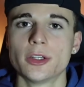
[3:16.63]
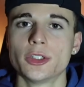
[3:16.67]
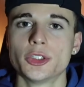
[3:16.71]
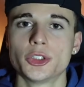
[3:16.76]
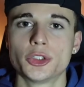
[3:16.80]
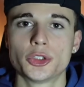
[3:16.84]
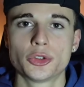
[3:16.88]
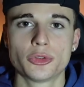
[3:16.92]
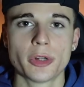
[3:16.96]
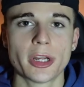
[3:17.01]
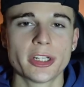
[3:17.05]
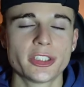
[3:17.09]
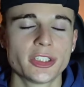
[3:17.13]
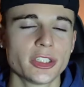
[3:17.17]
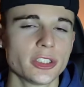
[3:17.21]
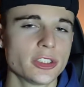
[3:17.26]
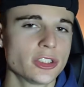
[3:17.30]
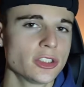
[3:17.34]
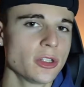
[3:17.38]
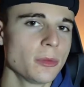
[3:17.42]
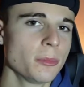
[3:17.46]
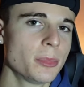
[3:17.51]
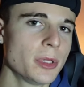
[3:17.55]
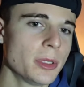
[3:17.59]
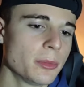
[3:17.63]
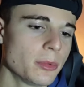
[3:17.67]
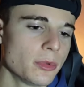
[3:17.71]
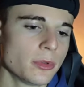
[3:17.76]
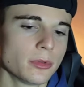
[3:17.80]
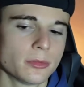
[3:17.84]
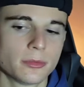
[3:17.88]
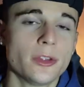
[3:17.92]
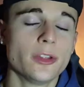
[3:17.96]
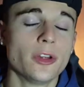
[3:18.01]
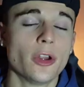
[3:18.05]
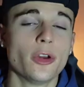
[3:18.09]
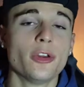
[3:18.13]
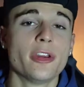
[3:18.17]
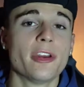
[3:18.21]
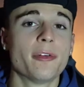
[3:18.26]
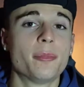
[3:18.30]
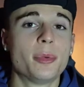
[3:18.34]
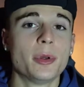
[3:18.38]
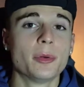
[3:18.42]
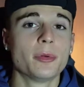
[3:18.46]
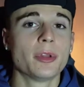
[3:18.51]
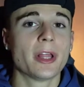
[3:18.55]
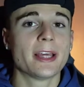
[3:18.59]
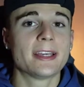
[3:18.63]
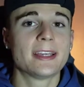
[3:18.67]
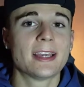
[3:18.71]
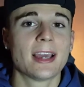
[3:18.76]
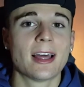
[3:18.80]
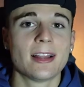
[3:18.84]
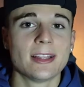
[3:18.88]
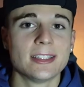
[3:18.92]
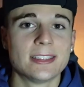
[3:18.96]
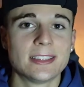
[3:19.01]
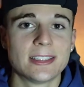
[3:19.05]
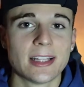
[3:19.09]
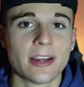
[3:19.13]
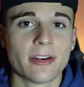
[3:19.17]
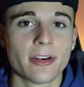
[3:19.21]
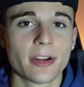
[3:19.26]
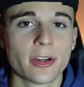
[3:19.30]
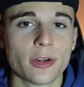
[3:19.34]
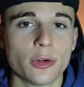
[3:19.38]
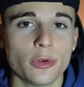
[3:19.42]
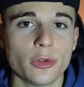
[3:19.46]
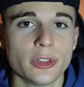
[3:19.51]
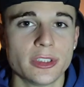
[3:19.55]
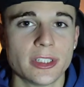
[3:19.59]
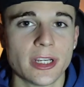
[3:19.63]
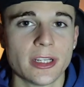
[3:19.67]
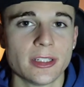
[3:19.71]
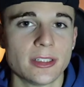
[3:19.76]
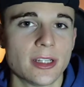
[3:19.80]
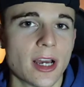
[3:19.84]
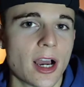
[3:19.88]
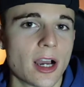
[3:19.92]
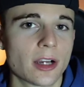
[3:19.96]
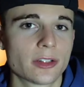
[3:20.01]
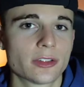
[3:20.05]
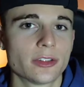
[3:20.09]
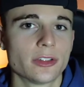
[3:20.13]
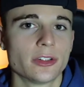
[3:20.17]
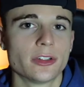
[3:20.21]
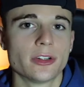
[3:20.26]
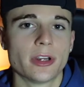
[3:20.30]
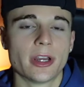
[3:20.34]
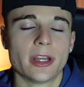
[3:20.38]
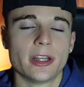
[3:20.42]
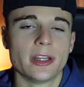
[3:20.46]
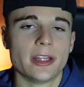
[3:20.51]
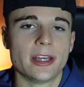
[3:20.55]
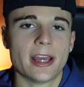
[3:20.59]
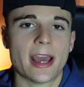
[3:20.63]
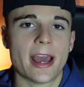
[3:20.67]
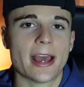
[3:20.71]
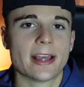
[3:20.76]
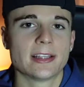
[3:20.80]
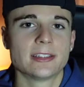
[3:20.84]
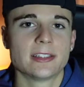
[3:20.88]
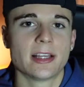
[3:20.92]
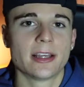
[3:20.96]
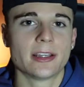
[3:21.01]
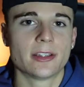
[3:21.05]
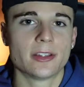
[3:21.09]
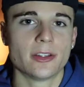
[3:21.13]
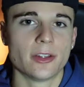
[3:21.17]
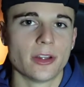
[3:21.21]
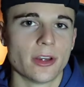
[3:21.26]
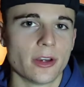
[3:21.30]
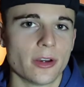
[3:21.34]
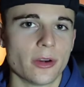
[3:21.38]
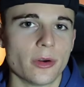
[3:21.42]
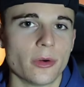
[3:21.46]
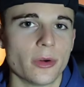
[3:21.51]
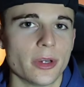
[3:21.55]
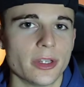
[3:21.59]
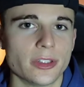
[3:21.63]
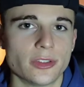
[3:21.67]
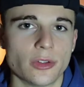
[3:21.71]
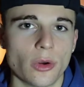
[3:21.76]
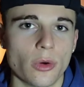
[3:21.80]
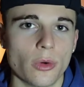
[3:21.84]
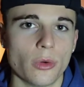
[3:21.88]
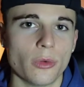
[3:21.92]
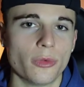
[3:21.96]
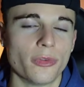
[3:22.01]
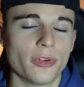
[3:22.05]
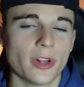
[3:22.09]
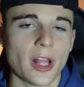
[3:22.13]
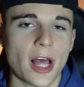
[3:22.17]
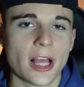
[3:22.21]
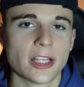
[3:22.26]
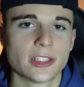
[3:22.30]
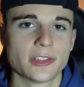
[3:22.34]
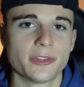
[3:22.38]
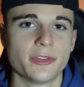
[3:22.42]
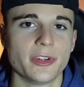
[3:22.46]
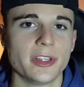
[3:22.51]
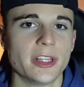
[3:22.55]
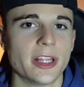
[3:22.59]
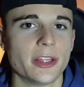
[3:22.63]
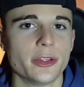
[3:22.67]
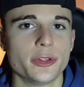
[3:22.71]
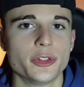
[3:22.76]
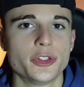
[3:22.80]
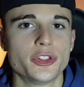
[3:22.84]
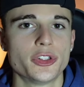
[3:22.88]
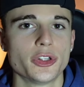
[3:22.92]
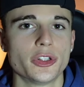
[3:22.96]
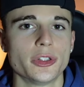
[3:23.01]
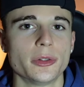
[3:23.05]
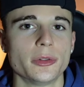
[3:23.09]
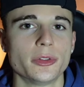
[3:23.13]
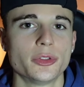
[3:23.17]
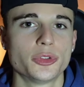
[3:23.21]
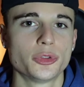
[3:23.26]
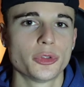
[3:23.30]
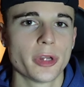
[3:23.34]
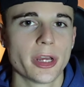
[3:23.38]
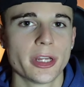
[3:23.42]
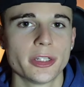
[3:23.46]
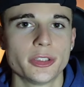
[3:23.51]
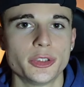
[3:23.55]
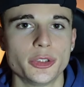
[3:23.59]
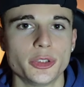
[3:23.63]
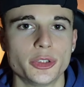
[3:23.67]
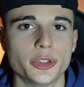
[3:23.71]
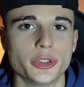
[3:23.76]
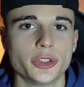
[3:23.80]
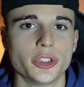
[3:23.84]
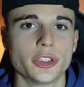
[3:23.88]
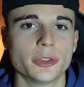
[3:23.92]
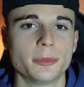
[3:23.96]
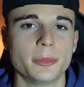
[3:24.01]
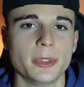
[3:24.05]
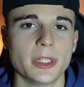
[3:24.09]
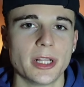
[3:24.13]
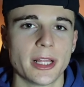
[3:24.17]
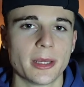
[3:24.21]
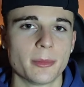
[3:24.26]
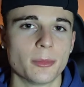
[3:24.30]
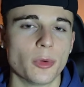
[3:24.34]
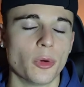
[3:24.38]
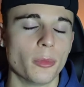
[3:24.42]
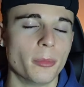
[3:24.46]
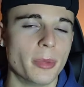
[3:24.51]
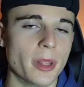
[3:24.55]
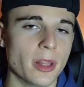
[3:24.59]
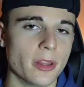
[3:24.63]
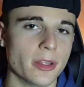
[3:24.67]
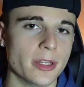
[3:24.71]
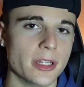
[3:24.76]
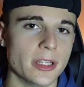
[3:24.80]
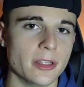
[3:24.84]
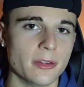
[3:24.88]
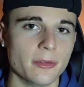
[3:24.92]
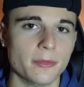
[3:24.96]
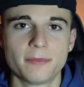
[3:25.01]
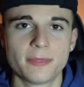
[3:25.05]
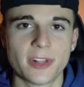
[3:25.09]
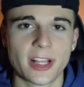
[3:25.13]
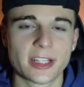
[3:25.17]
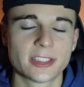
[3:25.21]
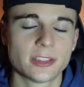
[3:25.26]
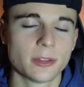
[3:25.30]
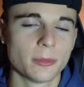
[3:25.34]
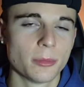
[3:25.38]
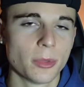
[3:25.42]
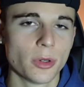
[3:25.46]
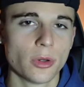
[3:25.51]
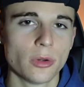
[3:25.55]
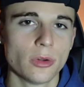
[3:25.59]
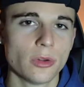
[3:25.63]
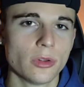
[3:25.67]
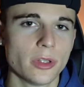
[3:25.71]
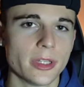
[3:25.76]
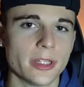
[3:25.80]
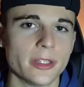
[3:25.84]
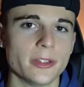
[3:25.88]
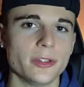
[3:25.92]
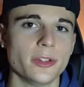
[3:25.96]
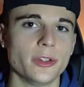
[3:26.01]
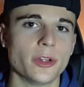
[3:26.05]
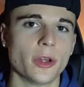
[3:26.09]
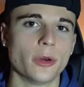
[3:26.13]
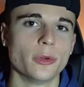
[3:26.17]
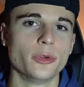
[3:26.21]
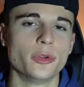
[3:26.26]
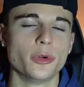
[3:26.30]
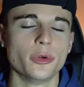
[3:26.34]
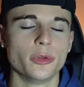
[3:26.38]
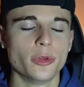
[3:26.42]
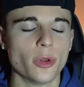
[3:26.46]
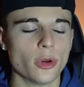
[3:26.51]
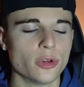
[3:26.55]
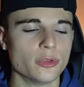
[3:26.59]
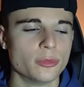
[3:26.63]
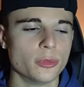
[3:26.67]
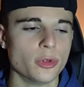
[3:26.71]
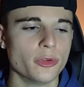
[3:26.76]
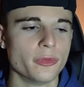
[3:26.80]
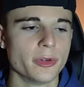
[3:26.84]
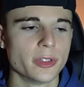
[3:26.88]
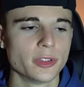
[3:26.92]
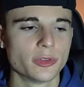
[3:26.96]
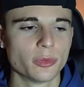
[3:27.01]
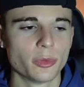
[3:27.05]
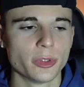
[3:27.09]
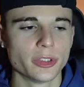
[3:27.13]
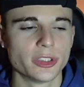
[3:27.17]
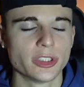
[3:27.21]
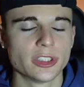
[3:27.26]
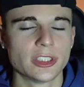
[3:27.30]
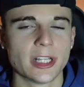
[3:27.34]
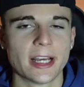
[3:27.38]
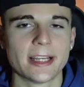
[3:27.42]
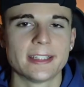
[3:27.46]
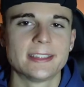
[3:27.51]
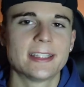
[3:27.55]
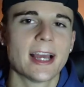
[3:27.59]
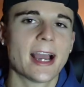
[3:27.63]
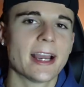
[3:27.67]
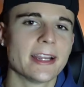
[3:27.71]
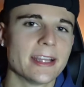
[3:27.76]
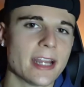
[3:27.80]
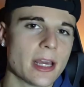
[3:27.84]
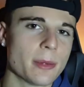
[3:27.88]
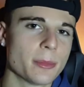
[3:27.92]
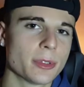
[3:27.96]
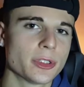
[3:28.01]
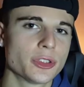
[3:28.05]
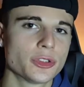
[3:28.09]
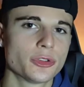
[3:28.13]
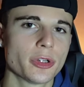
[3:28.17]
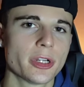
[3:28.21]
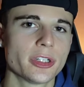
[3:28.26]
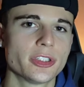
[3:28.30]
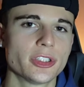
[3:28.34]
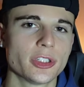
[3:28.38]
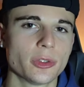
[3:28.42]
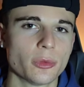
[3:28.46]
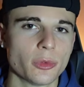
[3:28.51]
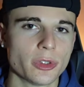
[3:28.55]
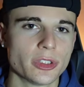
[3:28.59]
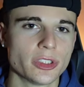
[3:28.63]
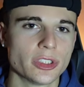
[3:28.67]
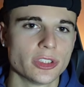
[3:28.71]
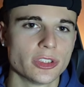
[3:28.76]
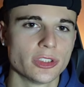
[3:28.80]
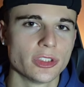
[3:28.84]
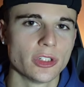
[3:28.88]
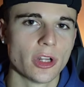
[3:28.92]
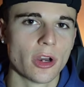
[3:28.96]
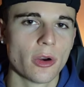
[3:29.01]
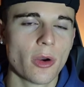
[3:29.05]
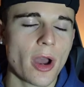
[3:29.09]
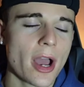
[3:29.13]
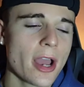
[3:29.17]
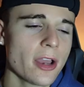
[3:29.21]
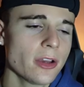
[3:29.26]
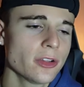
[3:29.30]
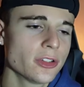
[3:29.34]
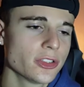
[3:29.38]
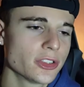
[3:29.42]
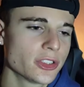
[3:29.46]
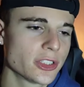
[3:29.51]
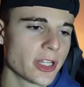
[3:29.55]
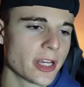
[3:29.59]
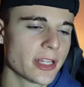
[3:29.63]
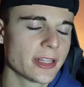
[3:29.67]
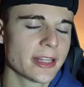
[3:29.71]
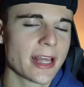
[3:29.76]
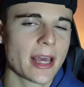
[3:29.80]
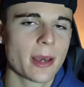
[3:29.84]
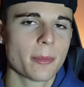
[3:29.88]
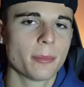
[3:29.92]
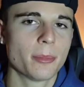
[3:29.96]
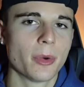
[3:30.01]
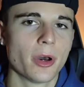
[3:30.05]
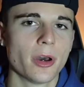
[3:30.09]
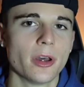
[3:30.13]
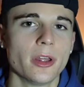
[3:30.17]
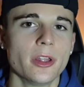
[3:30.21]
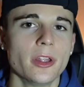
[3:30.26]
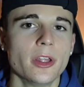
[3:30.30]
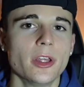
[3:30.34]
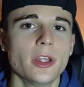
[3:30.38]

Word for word: Stretching. Some people, you know, you have people like Kelly Starrett, who is a doctor, and he has like, you know, his whole philosophy that you shouldn't stretch. You should just be like mobility, flexible, and, you know, doing those movements, which is like dynamic stretching, which is, you know, I understand that, but